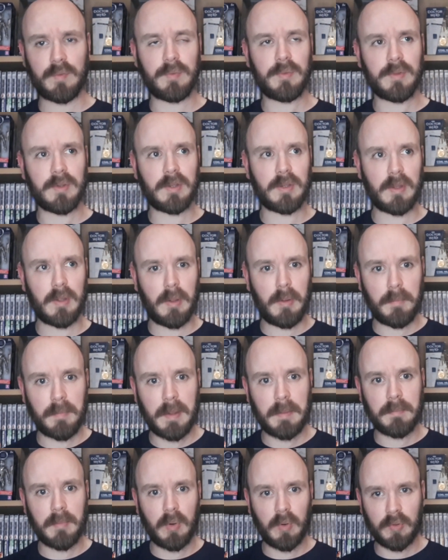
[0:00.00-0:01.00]
you know, a
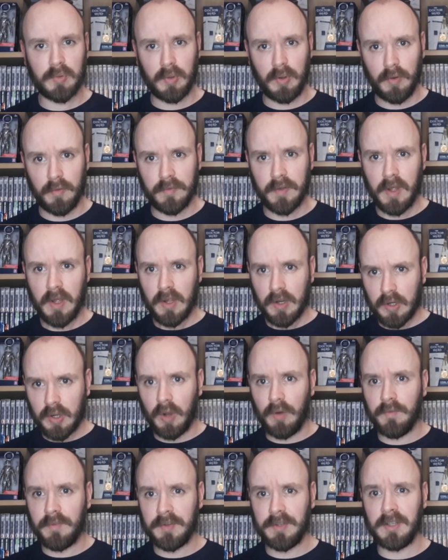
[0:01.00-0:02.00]
bit more sort of
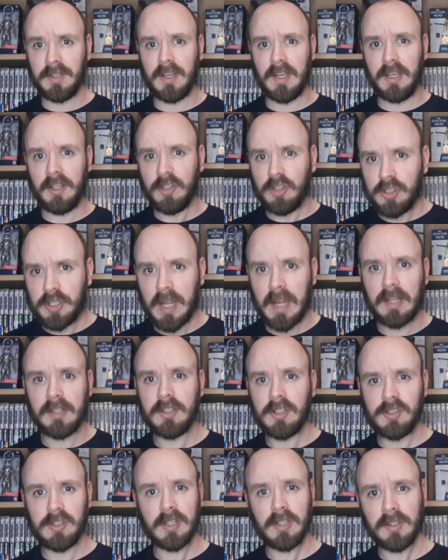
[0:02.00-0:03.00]
confident in
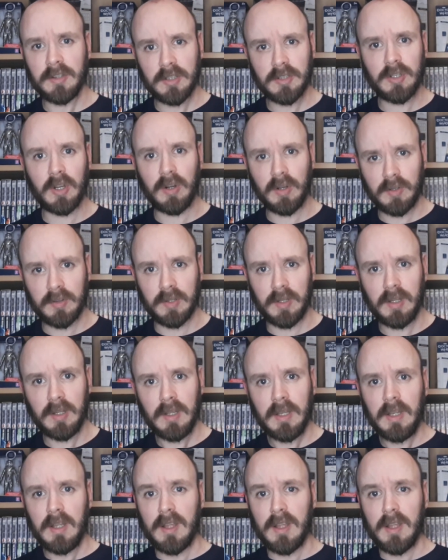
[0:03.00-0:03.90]
challenging the Doctor.